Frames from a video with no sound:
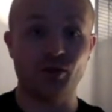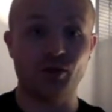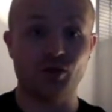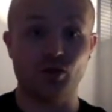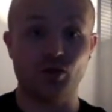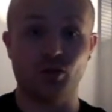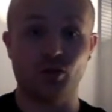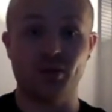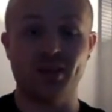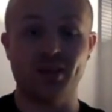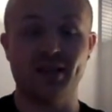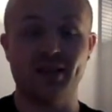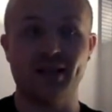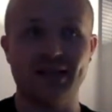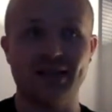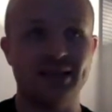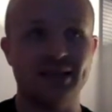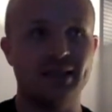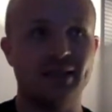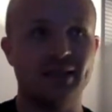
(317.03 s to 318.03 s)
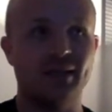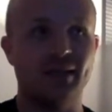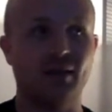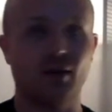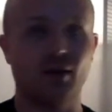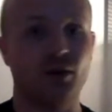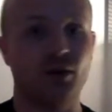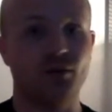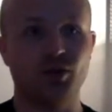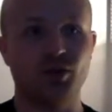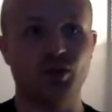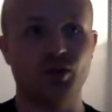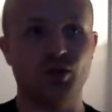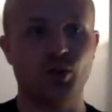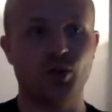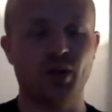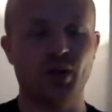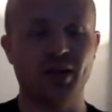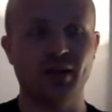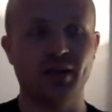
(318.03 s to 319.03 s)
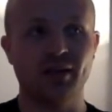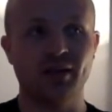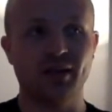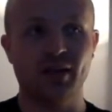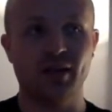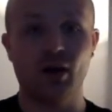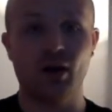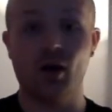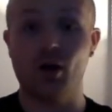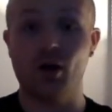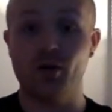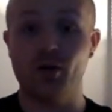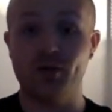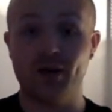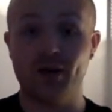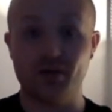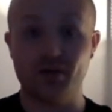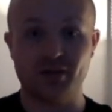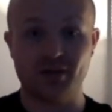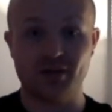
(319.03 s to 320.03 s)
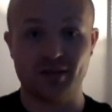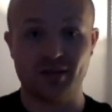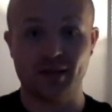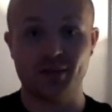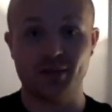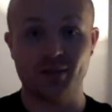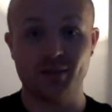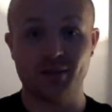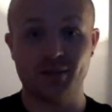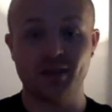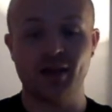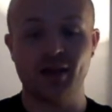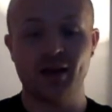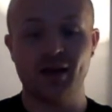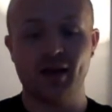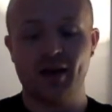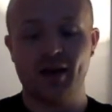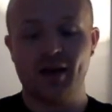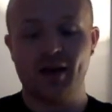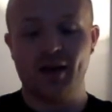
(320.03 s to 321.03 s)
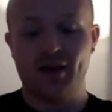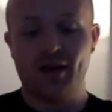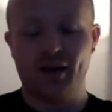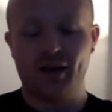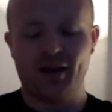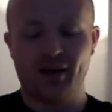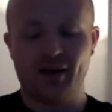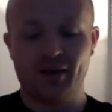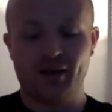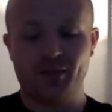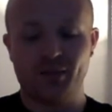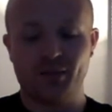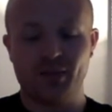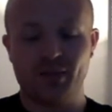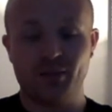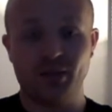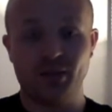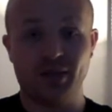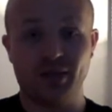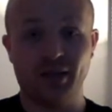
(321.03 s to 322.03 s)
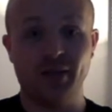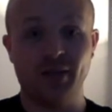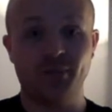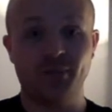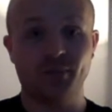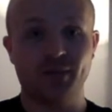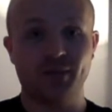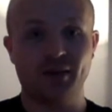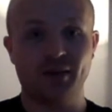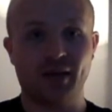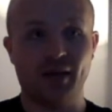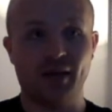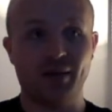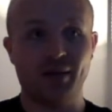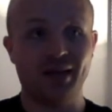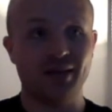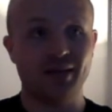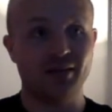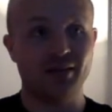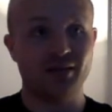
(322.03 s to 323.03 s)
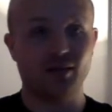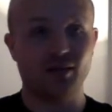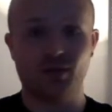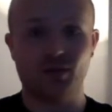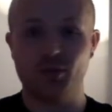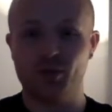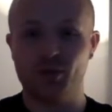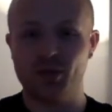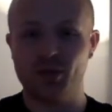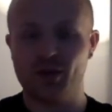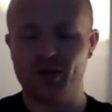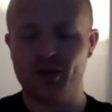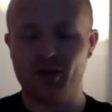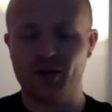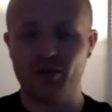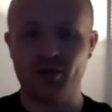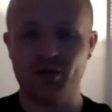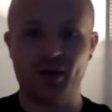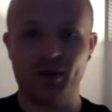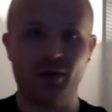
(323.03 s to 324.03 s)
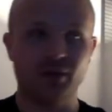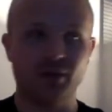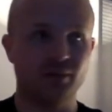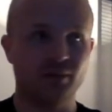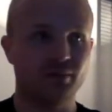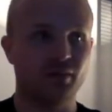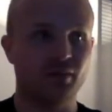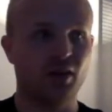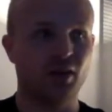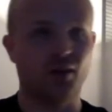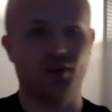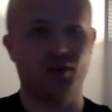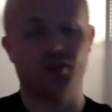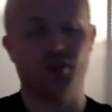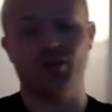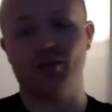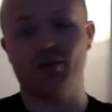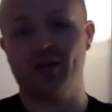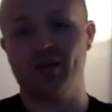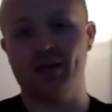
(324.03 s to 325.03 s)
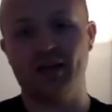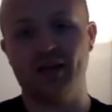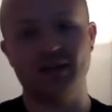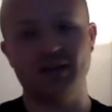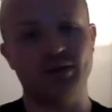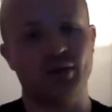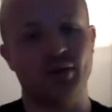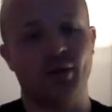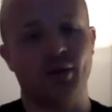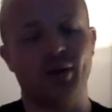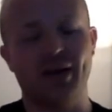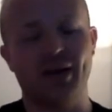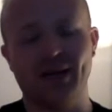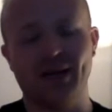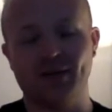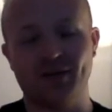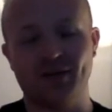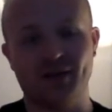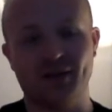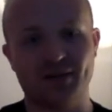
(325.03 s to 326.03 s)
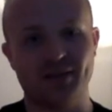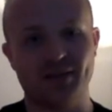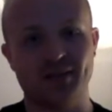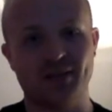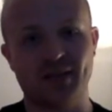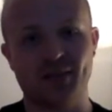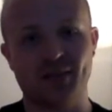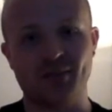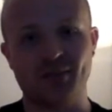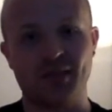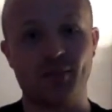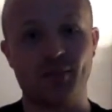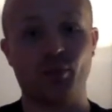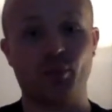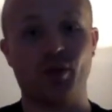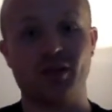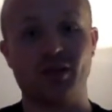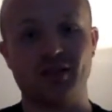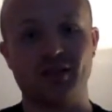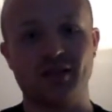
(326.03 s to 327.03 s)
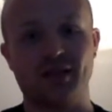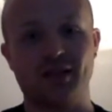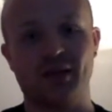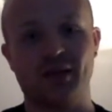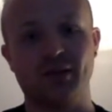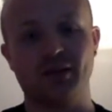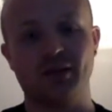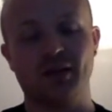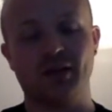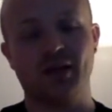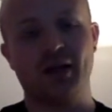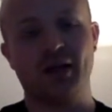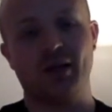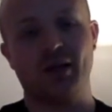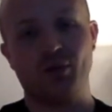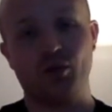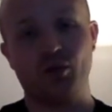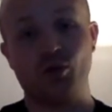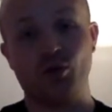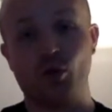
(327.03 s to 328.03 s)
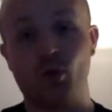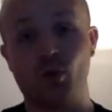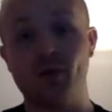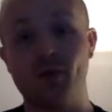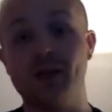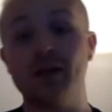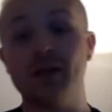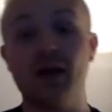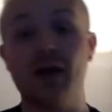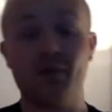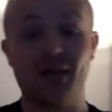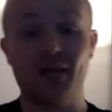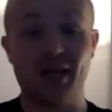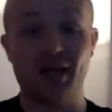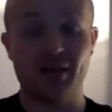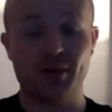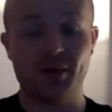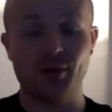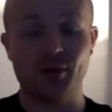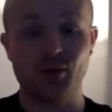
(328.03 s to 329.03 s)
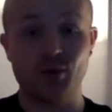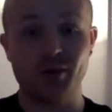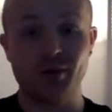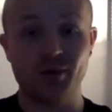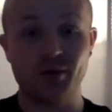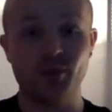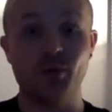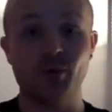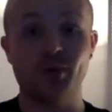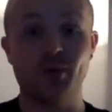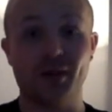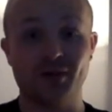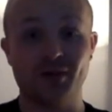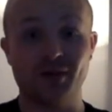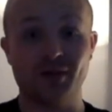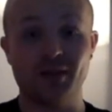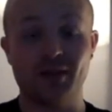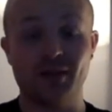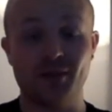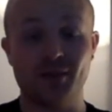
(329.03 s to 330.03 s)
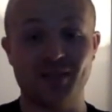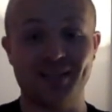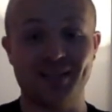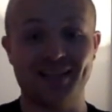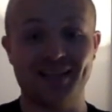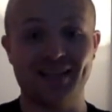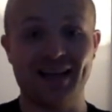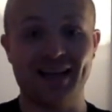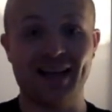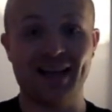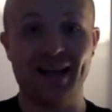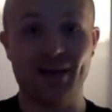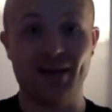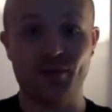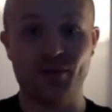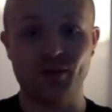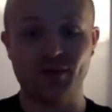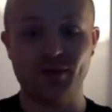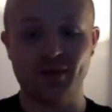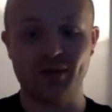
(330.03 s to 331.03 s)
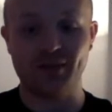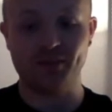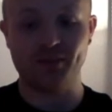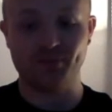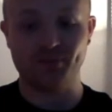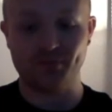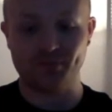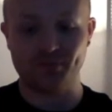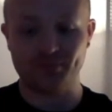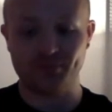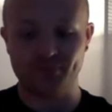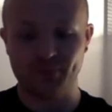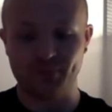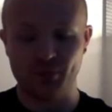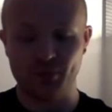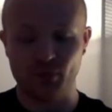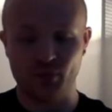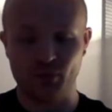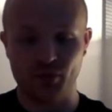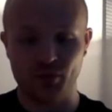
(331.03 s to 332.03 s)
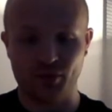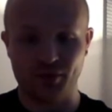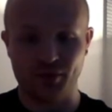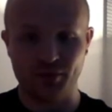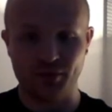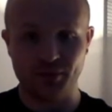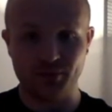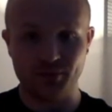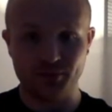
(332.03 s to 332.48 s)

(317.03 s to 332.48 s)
is normally 19.5 to 20,500 steps per day that I'm hitting. So I'm normally coming up about, on a Sunday I do about 8,000 steps and it brings it down. But normally I'm getting about 24,000 steps in every day, moving around.